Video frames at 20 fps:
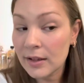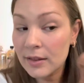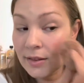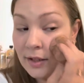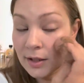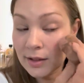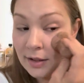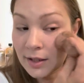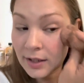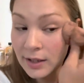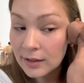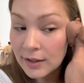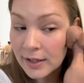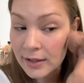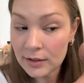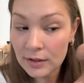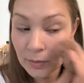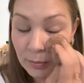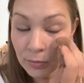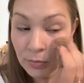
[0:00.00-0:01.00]
think that I
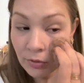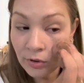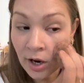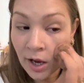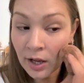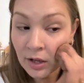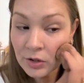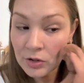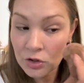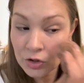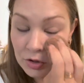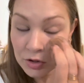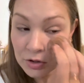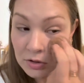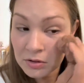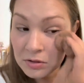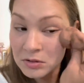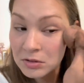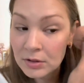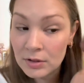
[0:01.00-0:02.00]
like the brush
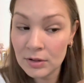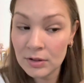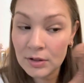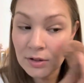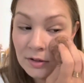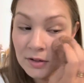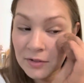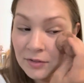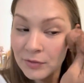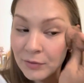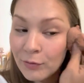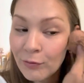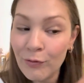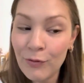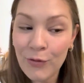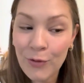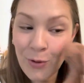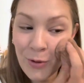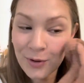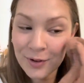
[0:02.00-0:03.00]

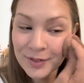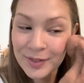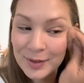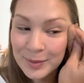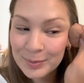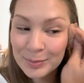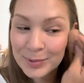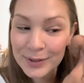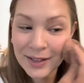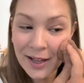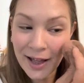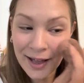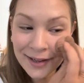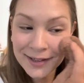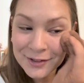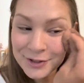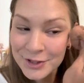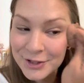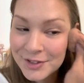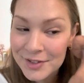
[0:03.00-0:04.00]
for the
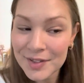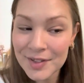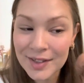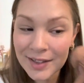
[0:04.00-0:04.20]
blush.